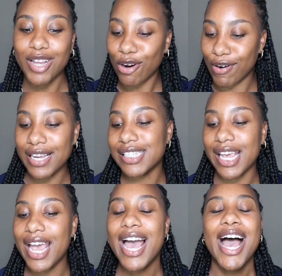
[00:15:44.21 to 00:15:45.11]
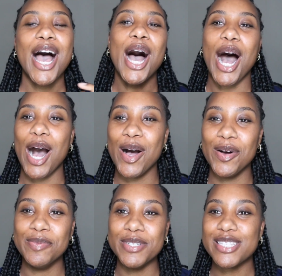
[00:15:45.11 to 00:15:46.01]
crazy.
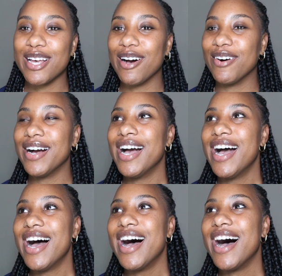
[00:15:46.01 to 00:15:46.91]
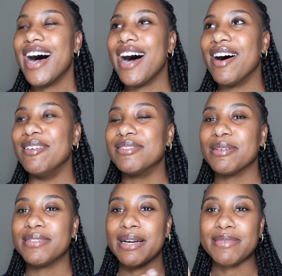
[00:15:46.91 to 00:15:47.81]
Um, so um,
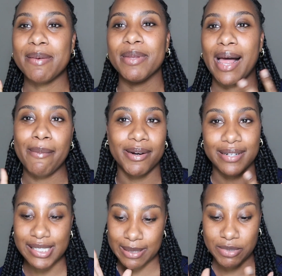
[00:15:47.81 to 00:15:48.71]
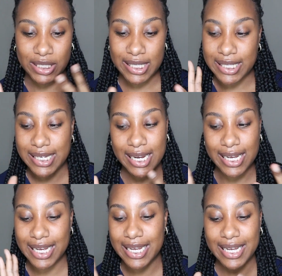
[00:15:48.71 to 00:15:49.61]
sometimes I blabber because I'm just
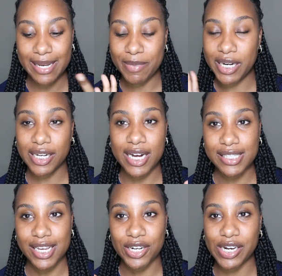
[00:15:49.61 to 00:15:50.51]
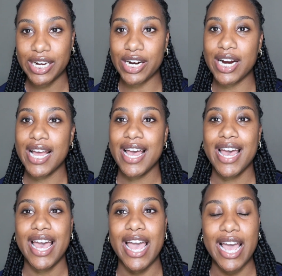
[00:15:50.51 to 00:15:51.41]
being a content creator
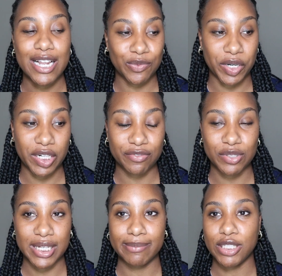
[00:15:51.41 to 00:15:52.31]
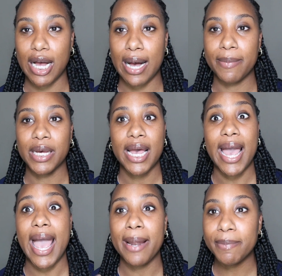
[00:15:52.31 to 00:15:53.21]
and working a full time job
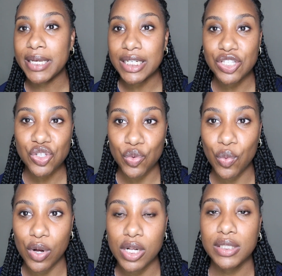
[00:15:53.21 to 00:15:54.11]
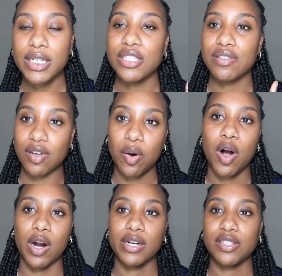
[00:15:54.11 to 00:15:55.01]
and being in school is so
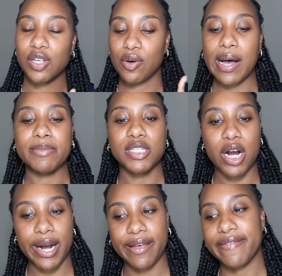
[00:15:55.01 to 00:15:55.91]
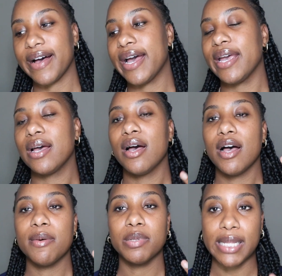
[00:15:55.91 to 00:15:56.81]
hard. So I'm sorry if I
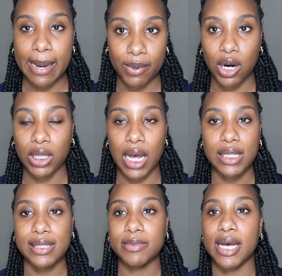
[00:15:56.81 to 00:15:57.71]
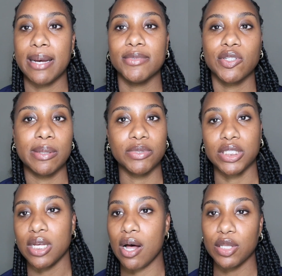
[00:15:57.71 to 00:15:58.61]
blabber a lot sometimes or I'm
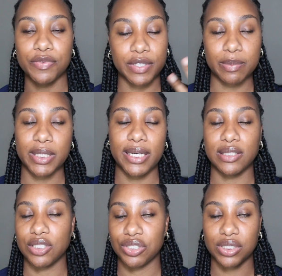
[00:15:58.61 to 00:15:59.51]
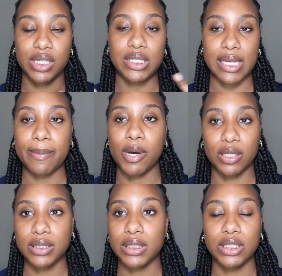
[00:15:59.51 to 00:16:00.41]
just all over the place. It's just because I'm
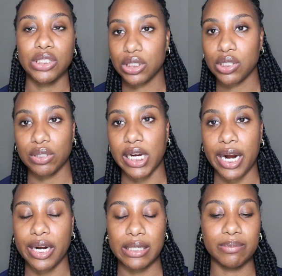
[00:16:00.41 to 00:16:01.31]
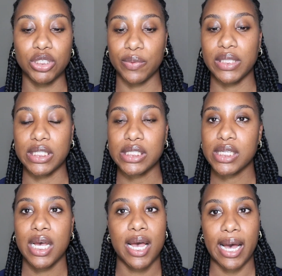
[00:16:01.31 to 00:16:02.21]
honestly just so tired of doing
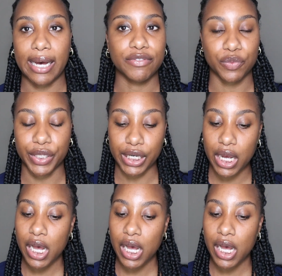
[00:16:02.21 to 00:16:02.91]
this after work.